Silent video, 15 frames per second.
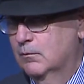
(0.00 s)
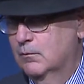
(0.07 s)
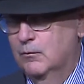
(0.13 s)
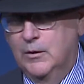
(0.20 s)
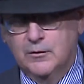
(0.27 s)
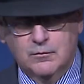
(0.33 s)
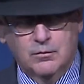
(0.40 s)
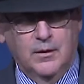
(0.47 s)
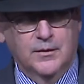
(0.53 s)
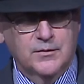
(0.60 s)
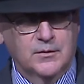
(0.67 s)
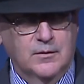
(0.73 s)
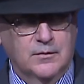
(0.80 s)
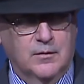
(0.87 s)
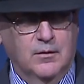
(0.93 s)
we trust
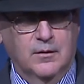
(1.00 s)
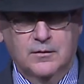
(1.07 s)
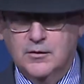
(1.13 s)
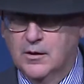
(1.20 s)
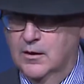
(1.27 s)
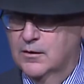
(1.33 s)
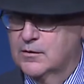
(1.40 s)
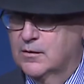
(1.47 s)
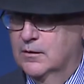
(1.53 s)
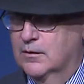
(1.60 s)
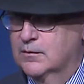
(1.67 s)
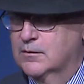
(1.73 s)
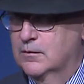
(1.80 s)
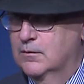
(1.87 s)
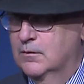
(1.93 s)
he's going to change
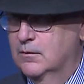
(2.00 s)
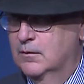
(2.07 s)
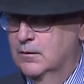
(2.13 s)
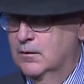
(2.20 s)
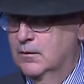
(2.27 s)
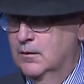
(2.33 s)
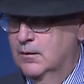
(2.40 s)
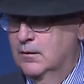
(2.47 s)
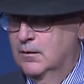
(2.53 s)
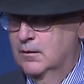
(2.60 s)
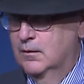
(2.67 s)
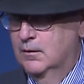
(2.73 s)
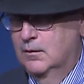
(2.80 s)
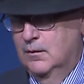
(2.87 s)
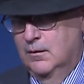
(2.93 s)
things.
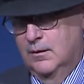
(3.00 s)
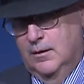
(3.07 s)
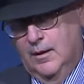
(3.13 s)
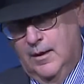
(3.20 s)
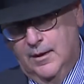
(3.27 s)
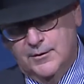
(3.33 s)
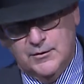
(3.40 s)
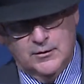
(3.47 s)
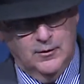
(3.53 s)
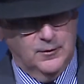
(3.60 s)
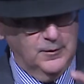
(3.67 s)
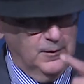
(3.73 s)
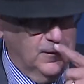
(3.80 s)
Yeah, so,